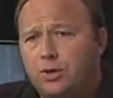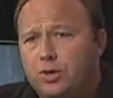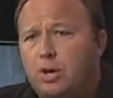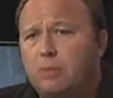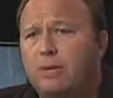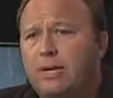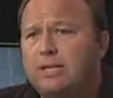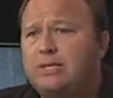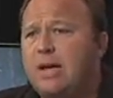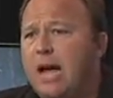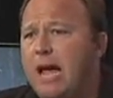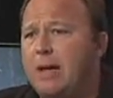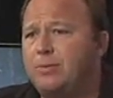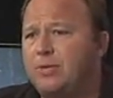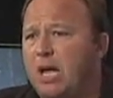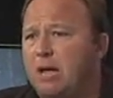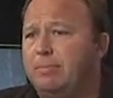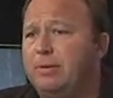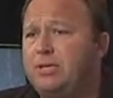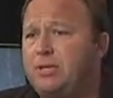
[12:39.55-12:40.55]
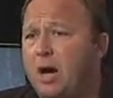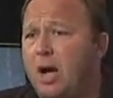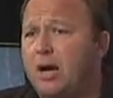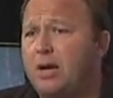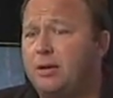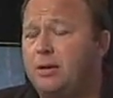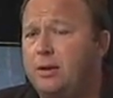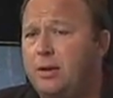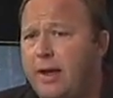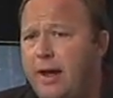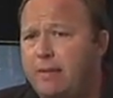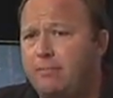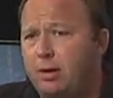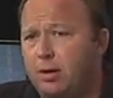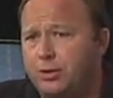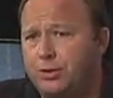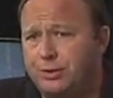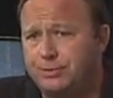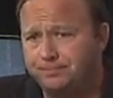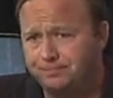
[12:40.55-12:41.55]
So many times I'll be talking to
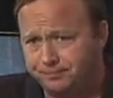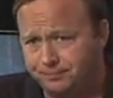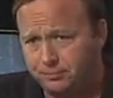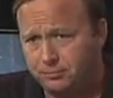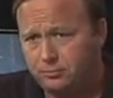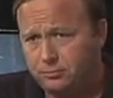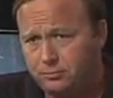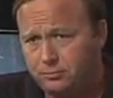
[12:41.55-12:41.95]
neighbors,